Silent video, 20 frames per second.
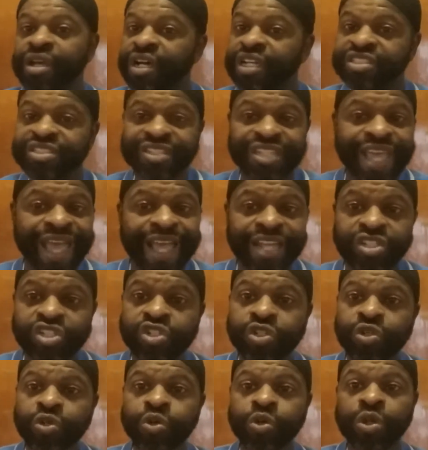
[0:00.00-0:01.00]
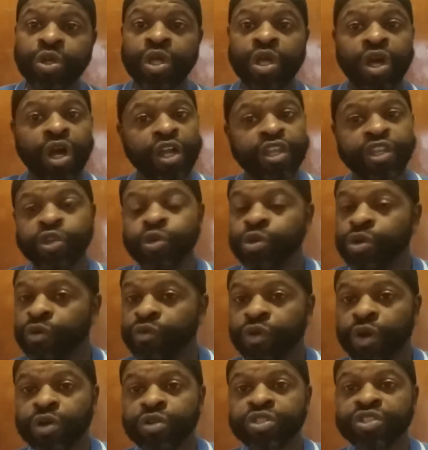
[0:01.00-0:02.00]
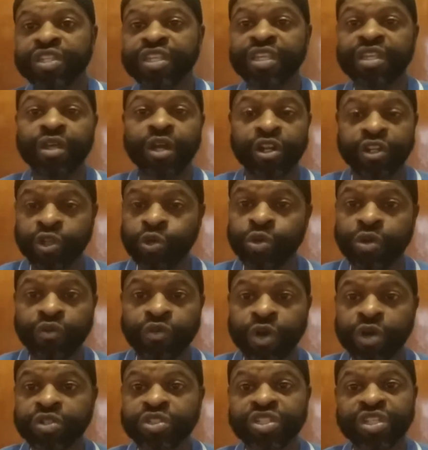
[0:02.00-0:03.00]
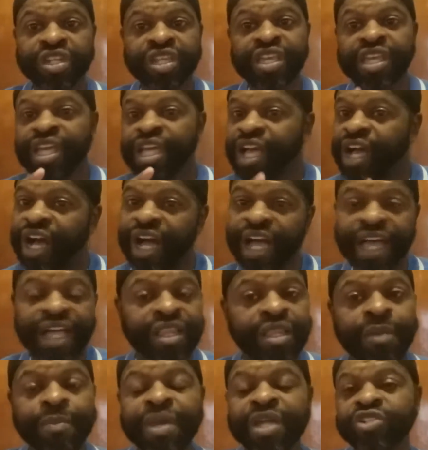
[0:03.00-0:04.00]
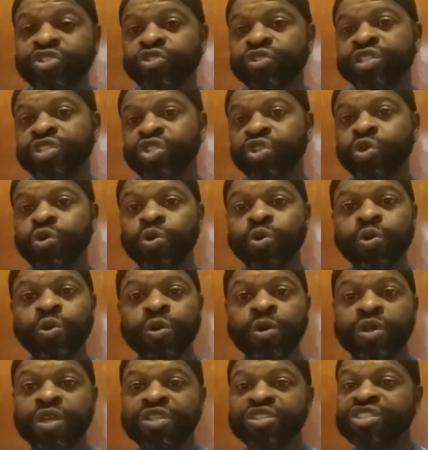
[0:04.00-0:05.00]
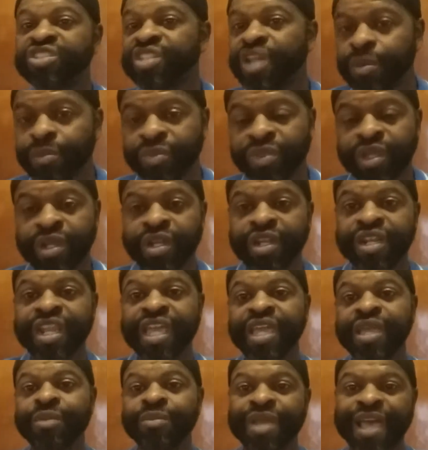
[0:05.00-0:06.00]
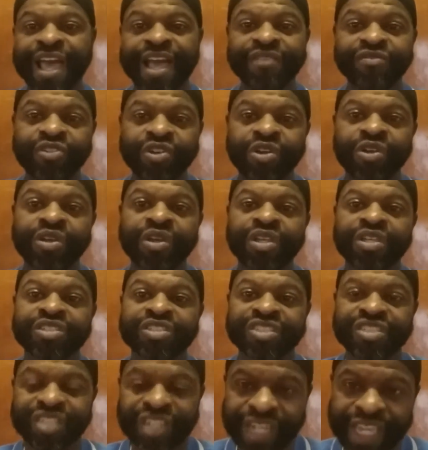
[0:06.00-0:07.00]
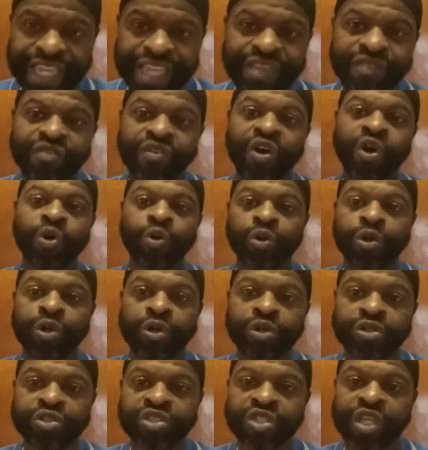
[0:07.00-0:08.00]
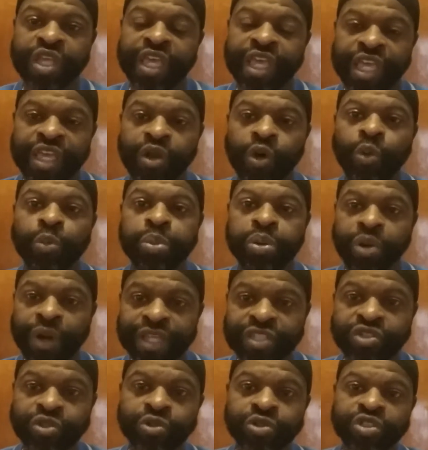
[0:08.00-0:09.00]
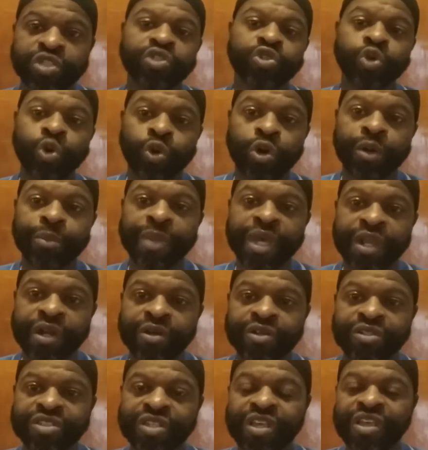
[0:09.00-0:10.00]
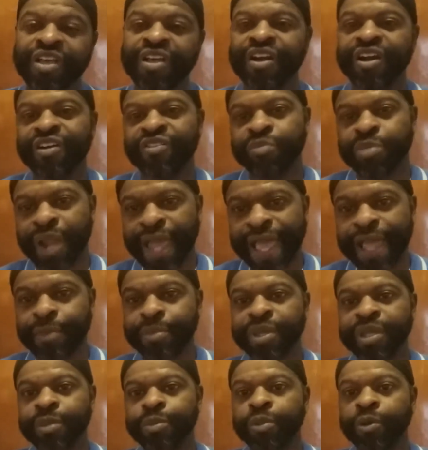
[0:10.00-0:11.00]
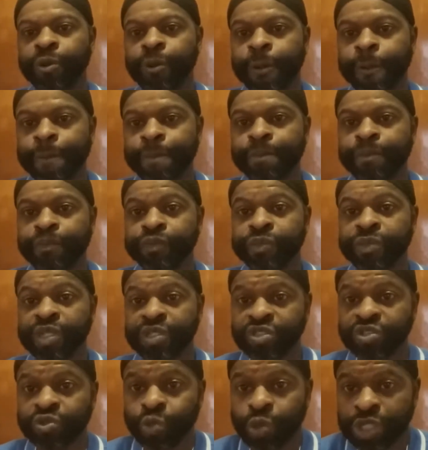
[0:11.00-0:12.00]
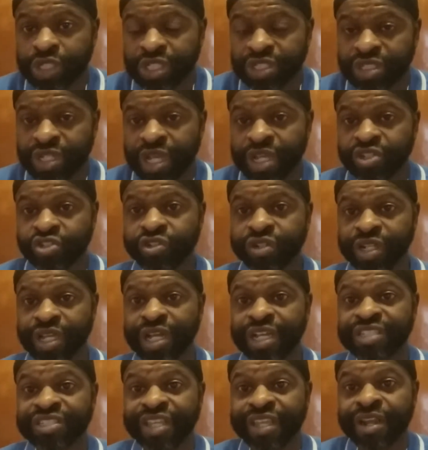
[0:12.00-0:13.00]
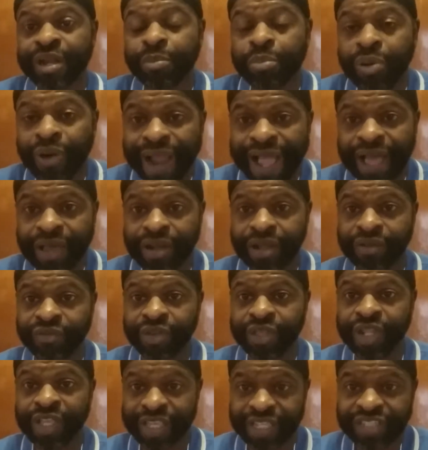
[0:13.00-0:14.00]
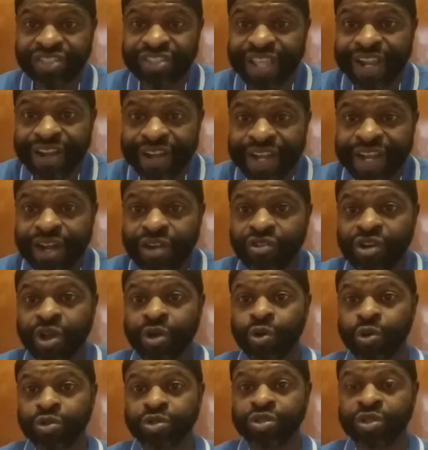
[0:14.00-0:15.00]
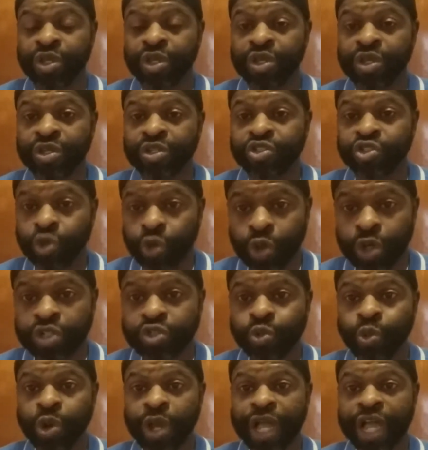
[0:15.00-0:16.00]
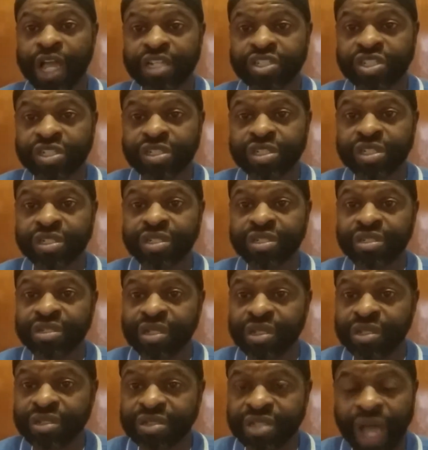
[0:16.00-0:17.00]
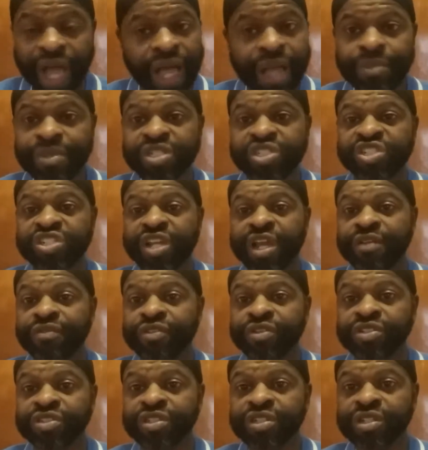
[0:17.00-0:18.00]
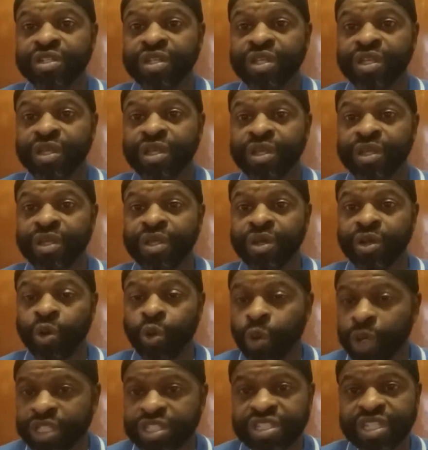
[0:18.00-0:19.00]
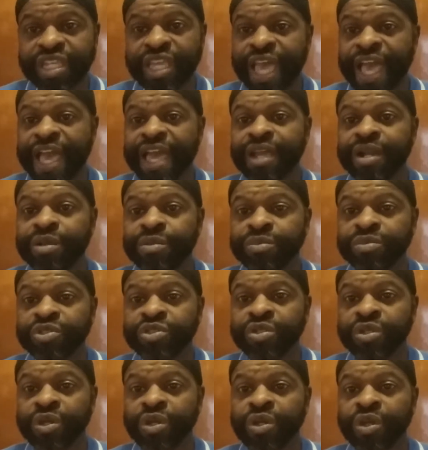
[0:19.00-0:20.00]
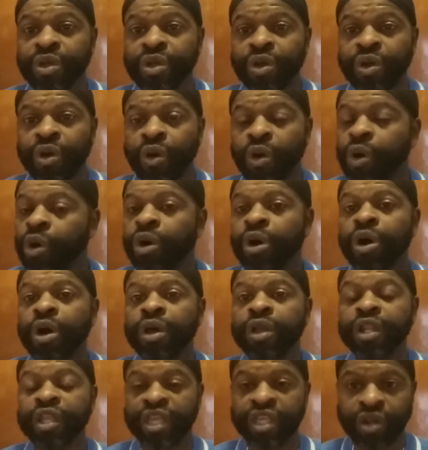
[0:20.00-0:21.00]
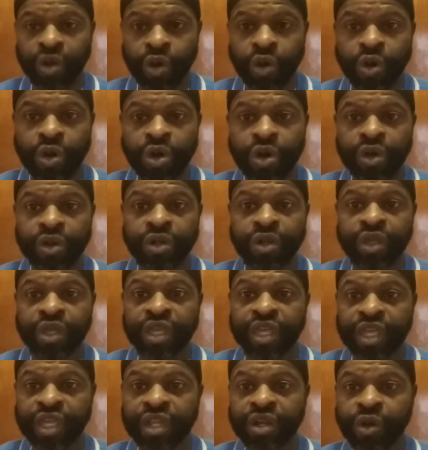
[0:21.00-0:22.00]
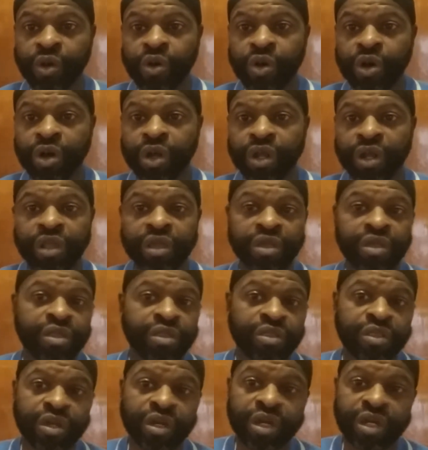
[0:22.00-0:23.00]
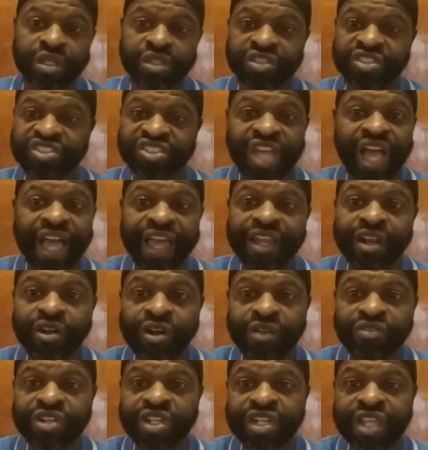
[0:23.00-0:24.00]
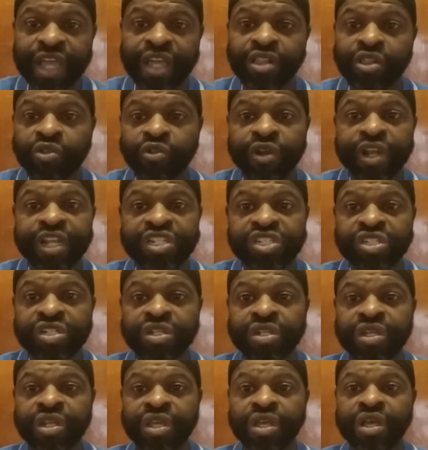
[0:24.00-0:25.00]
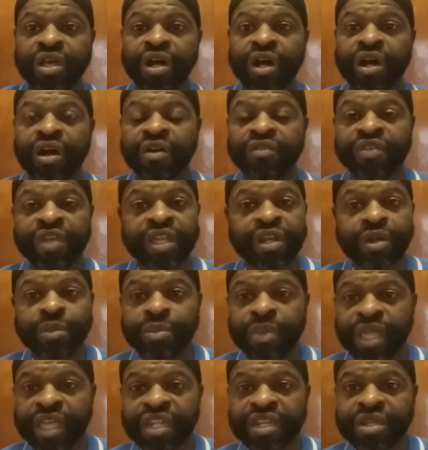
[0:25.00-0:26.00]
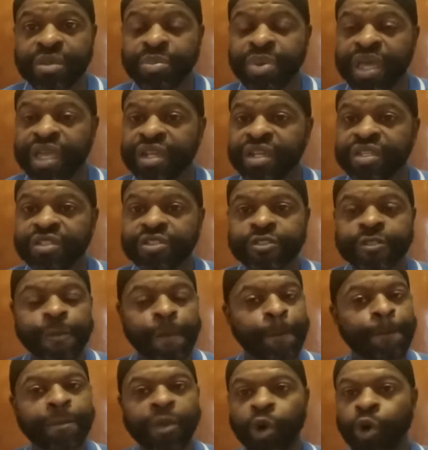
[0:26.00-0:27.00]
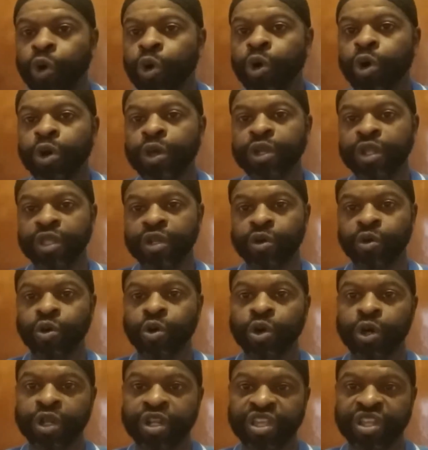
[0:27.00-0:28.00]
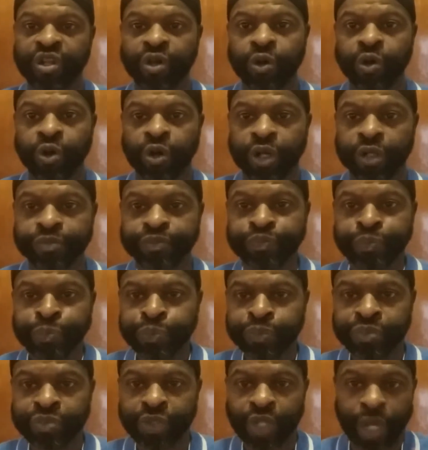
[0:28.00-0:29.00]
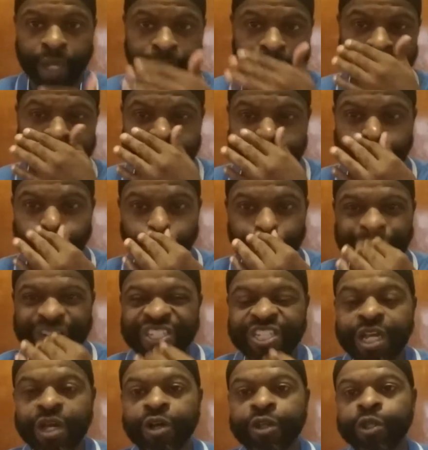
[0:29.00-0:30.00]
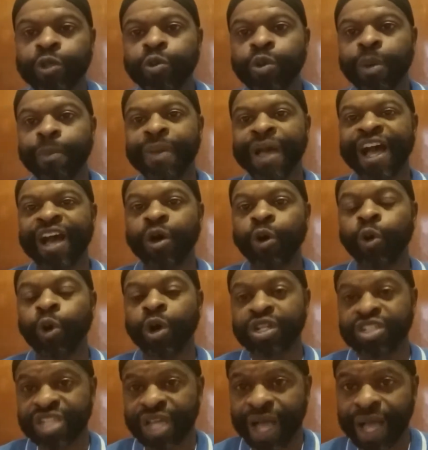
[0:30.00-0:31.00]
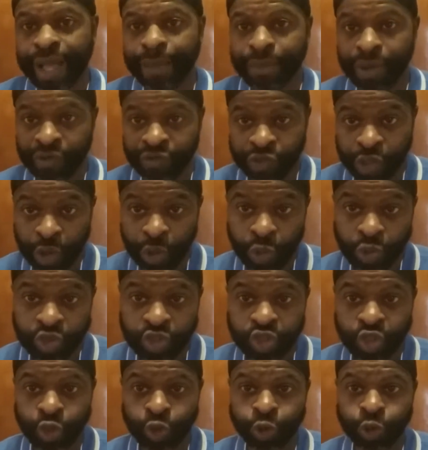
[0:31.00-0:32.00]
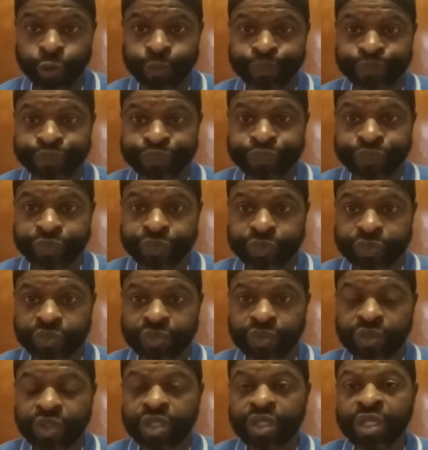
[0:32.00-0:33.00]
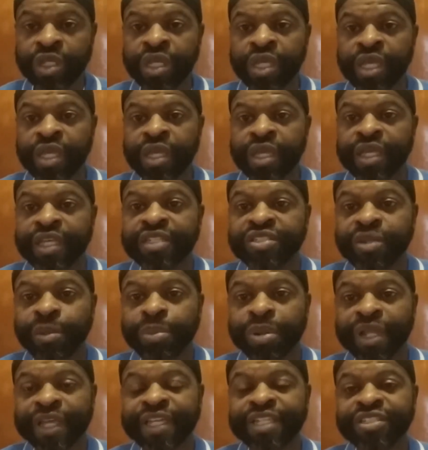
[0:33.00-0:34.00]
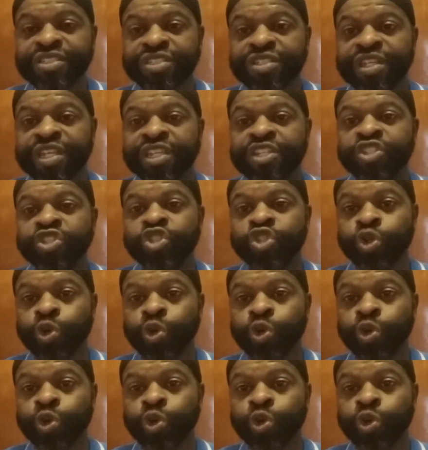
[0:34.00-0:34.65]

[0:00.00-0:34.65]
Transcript: a statue, a university, a university, a elementary school, something named after slave owners and oppressors and tormentors of black people. This is what this country does, and they're proud of it. It's their heroes George Washington, Thomas Jefferson, Quincy Adams, on and on and on. The signer of the Declaration of Independence, on and on and on. A case I want to tell you about on top of those two is a place in